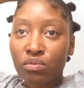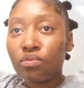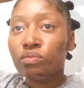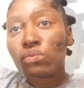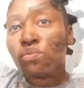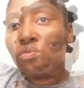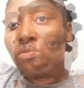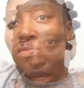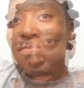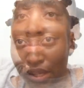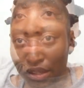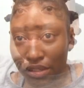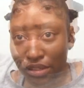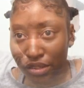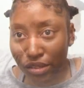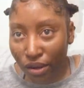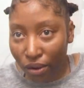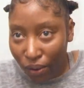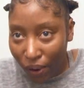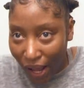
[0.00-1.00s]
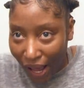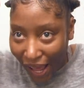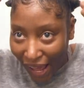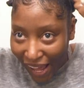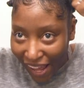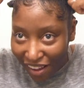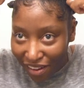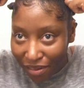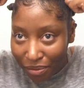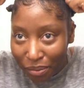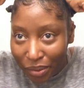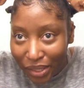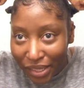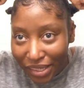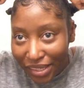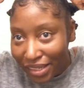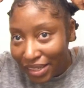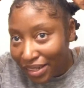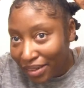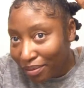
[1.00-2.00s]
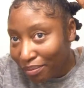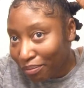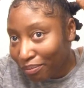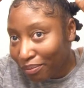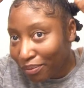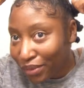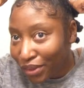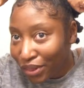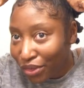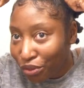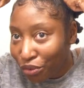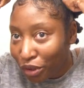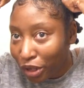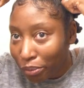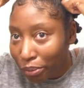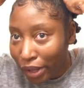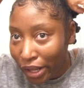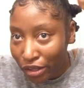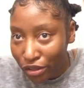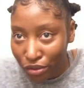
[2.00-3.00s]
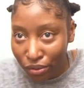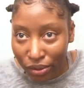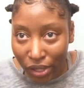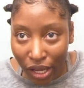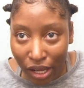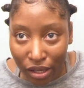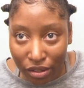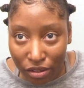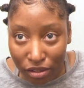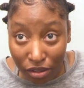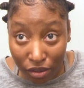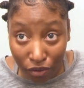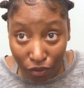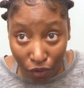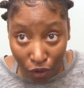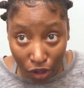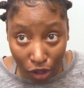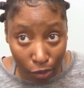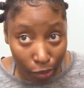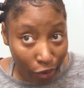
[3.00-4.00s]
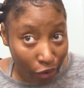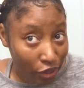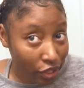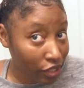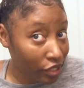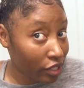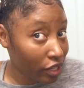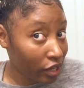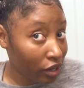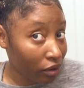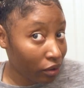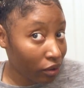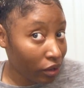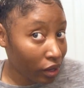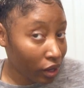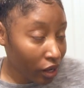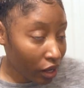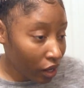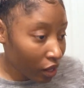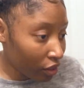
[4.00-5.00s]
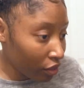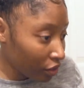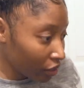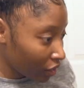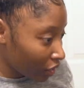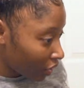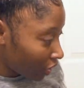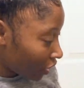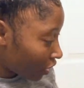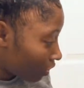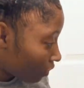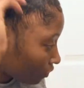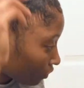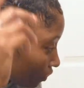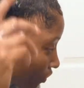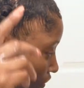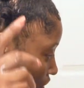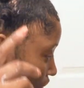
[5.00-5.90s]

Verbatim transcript: Okay, so I have put 3 bantu knots for the ponytail, and then I have